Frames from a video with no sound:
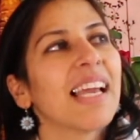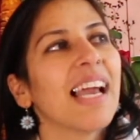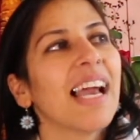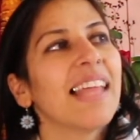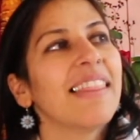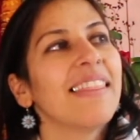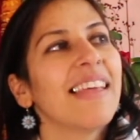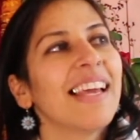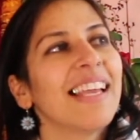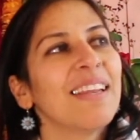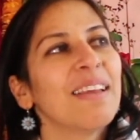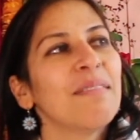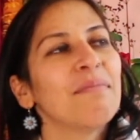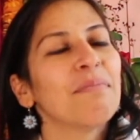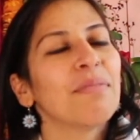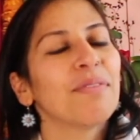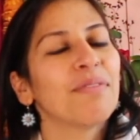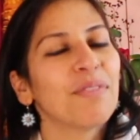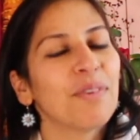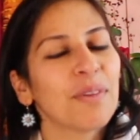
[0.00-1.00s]
And then
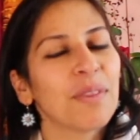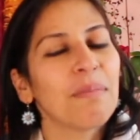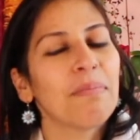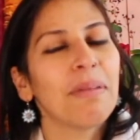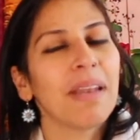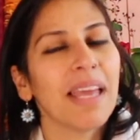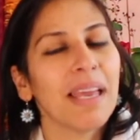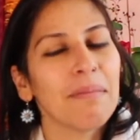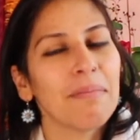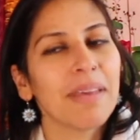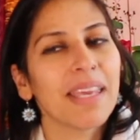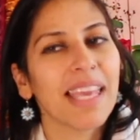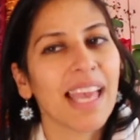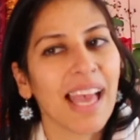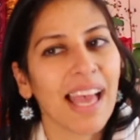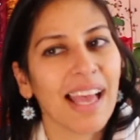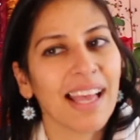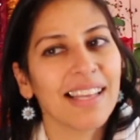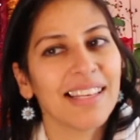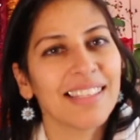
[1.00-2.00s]
before the play
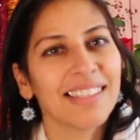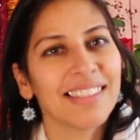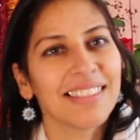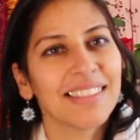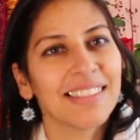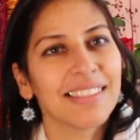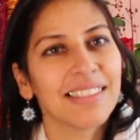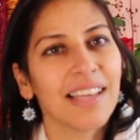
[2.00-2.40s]
began,